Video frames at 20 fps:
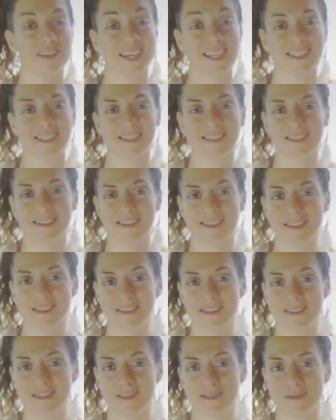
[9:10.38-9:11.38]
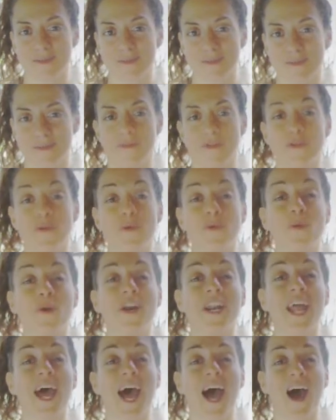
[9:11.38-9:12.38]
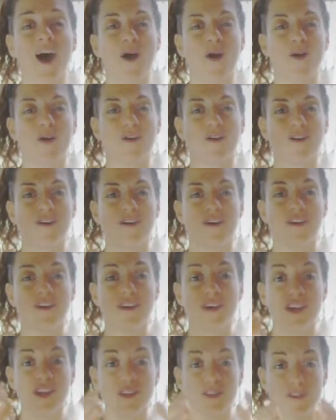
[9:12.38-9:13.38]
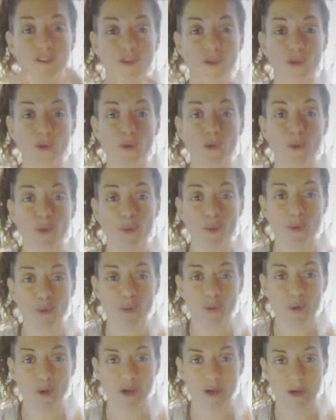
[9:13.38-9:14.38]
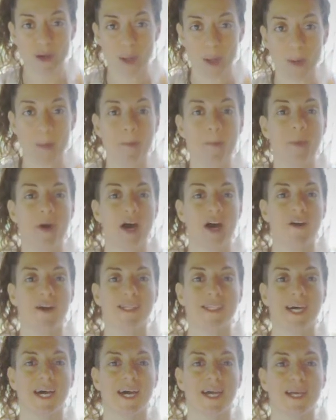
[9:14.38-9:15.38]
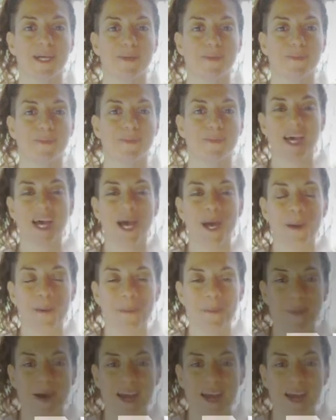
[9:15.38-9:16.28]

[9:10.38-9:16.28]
densities. You are now in the new paradigm.